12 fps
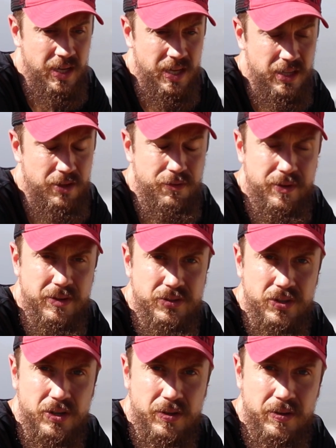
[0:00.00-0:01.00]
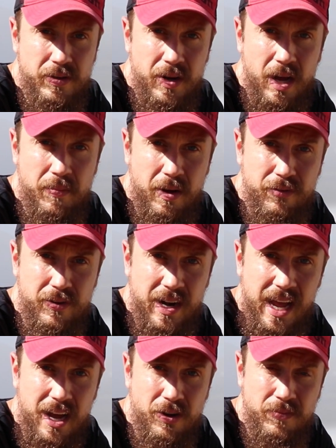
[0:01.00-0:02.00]
in the future, but for
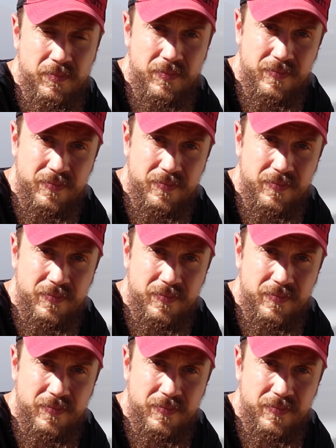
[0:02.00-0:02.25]
now,